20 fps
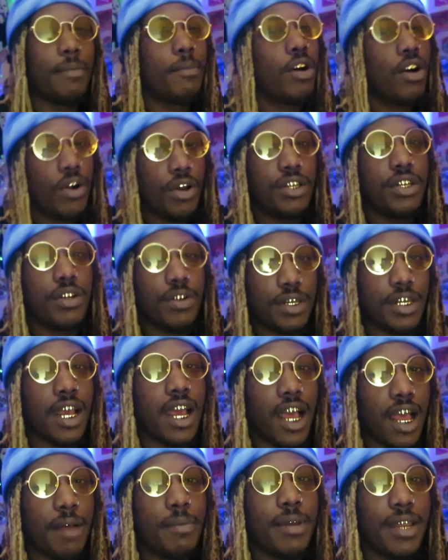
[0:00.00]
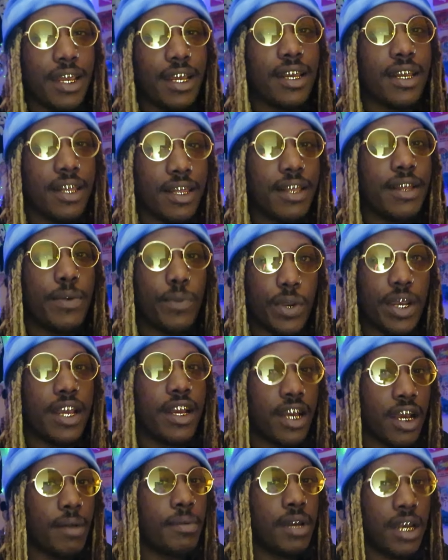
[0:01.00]
I'm always on time, nigga, when
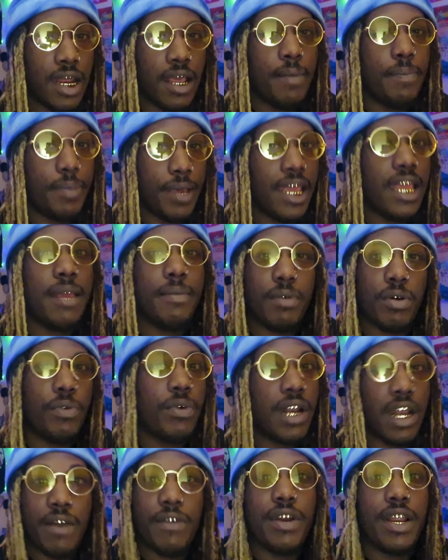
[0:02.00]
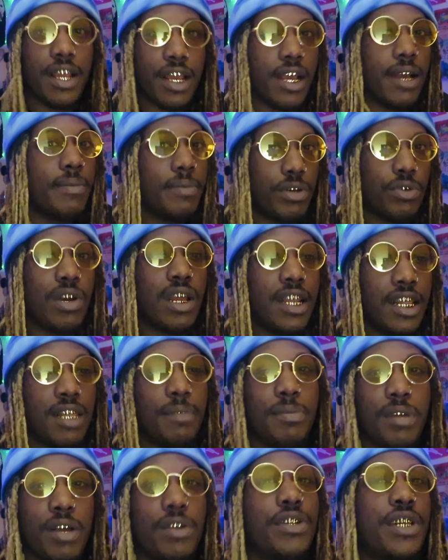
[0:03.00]
it come to that pay, but whatever it come to, I need
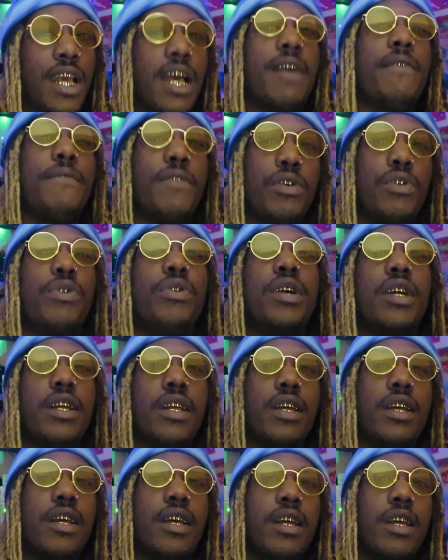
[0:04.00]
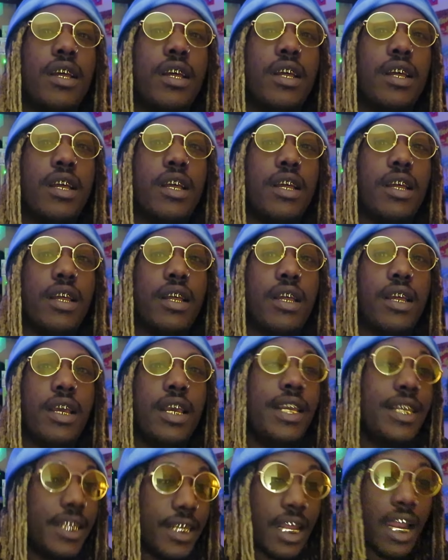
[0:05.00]
to be on time, bro.
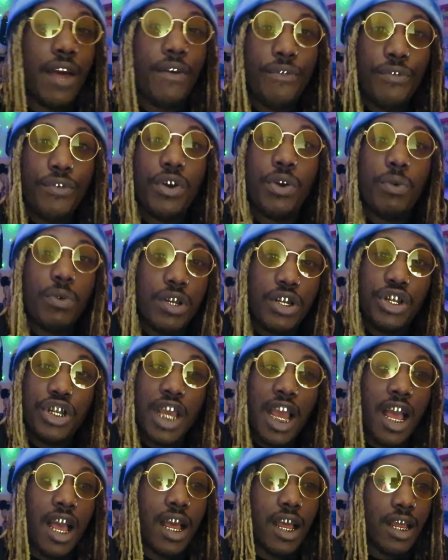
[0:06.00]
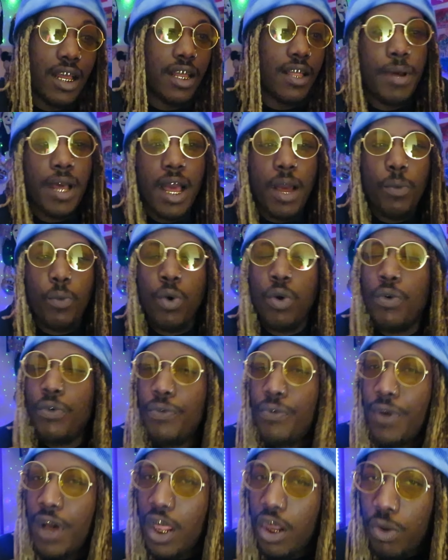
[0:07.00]
He said, I fuck with Ja, but
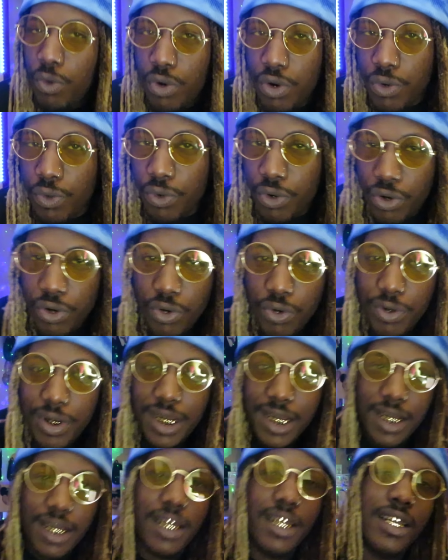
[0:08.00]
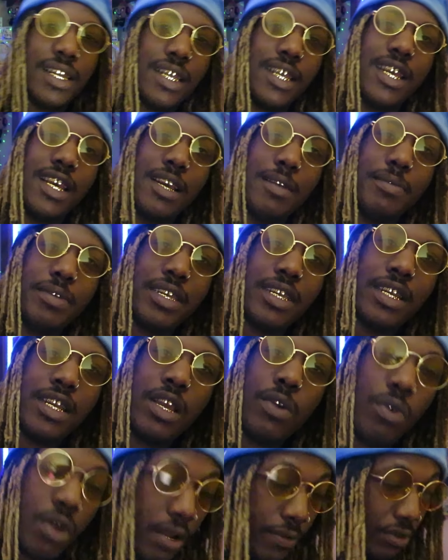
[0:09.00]
won't follow a rule, nigga. You know what I'm
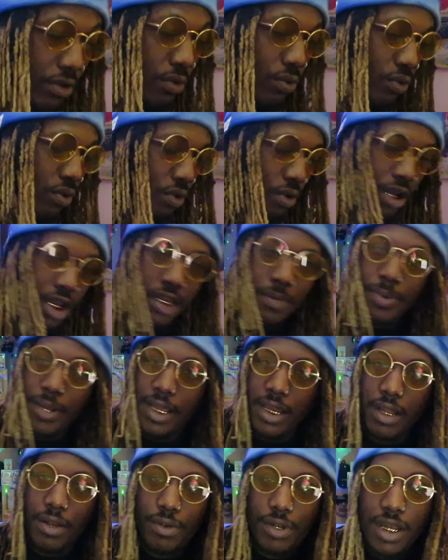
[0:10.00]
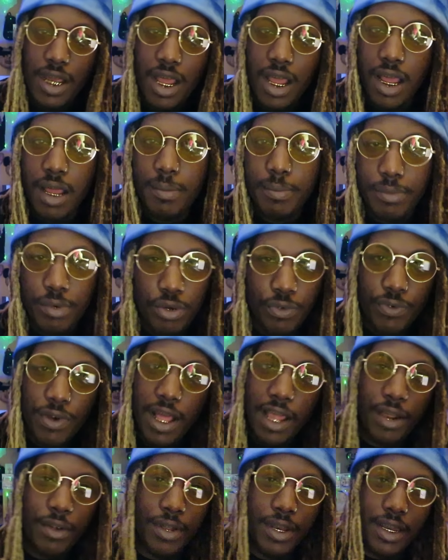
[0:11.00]
saying? What if the rule is being on time? You
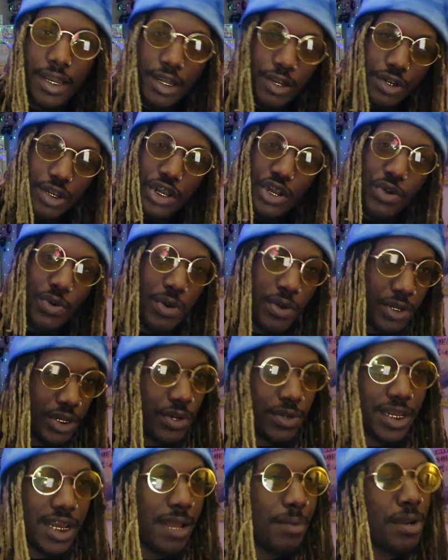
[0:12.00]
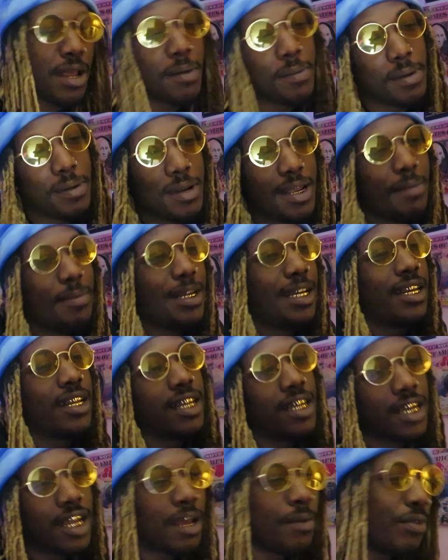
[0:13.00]
following, you say you always on time. Nah, I'm
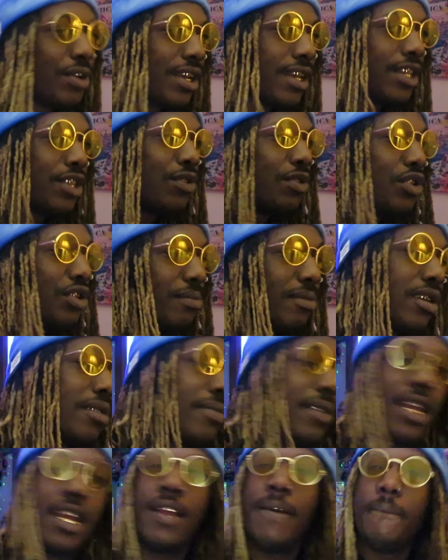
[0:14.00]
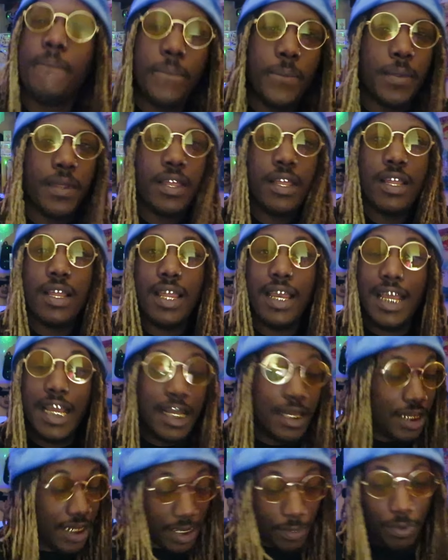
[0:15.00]
kidding. I'm reading into it too much. But like,
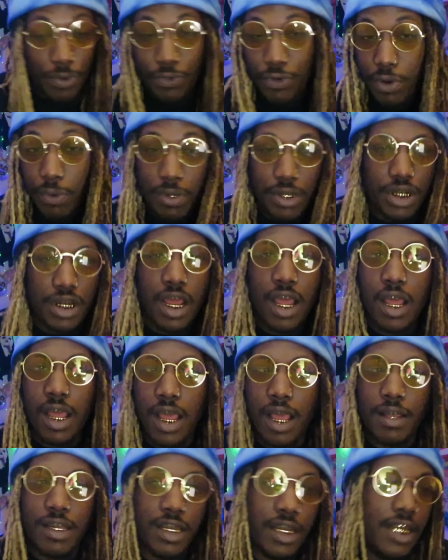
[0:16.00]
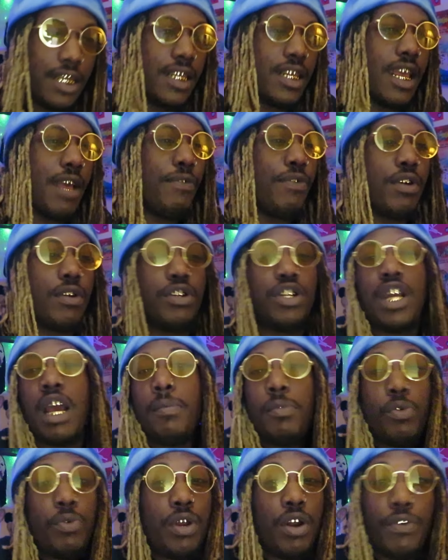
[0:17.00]
nigga said, we fuck with Ja. He said, I fuck with
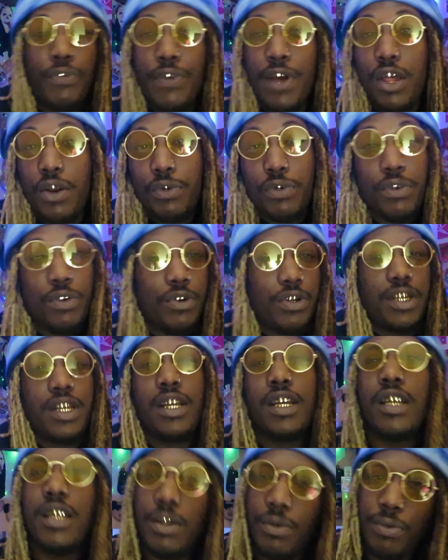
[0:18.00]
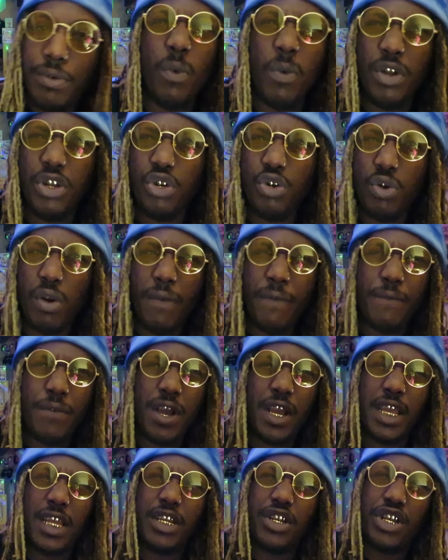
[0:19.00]
Ja, but we don't follow rules, nigga. I want you a
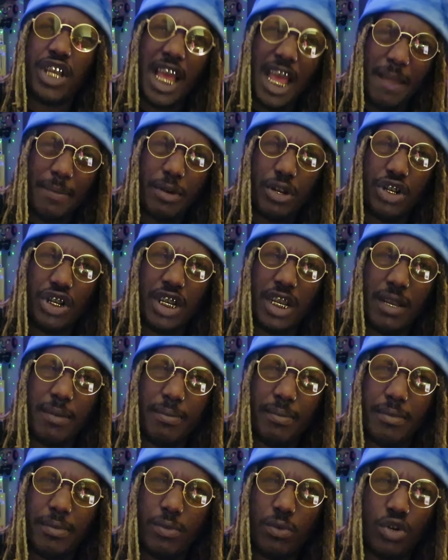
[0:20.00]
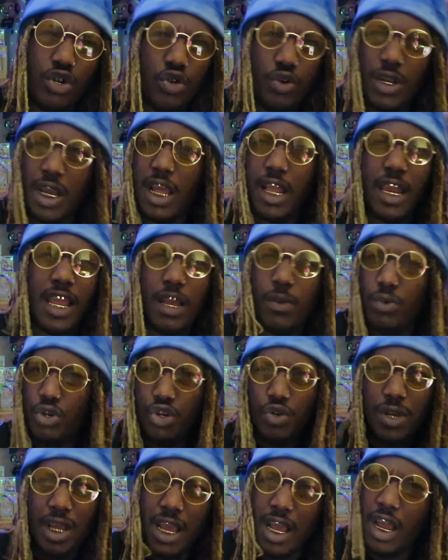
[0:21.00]
fucking cyber champ. What you got? Like,
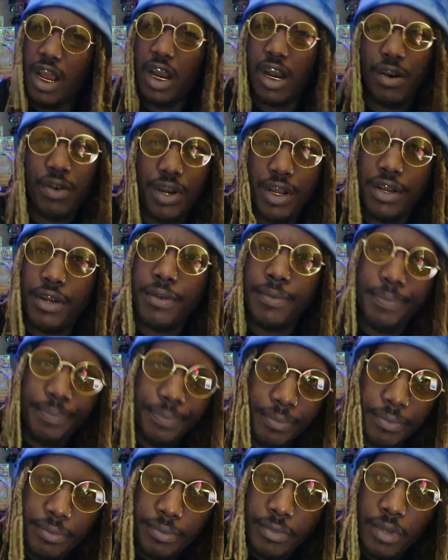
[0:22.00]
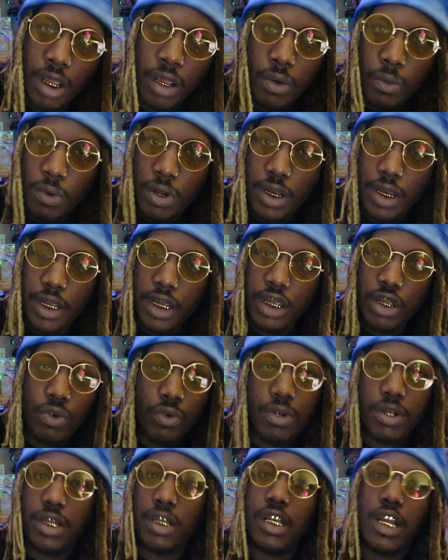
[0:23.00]
what you got, IRL? I want, nigga,
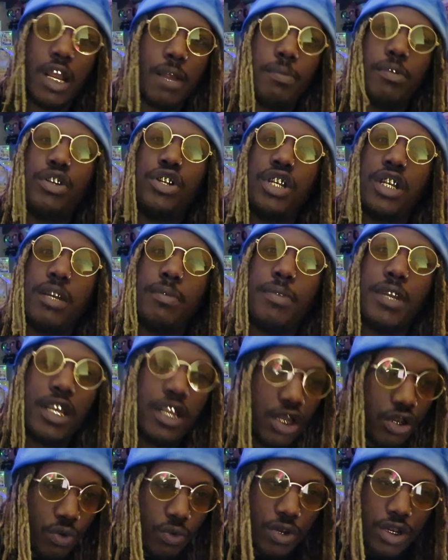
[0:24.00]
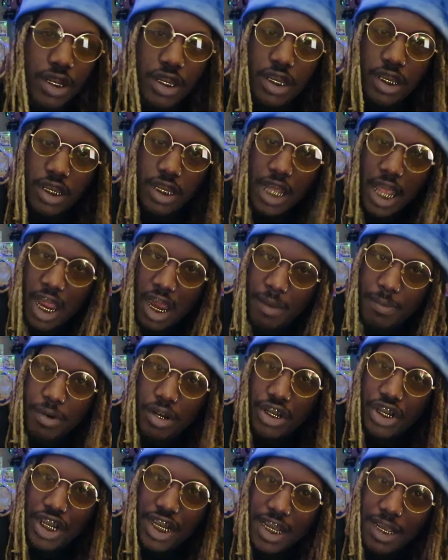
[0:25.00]
you a cyber champ. Nigga, you a
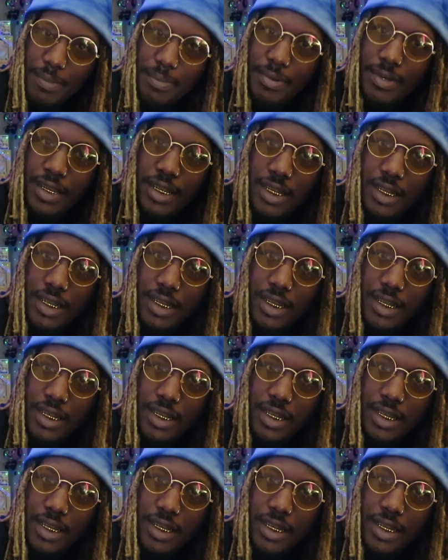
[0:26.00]
cyber champ?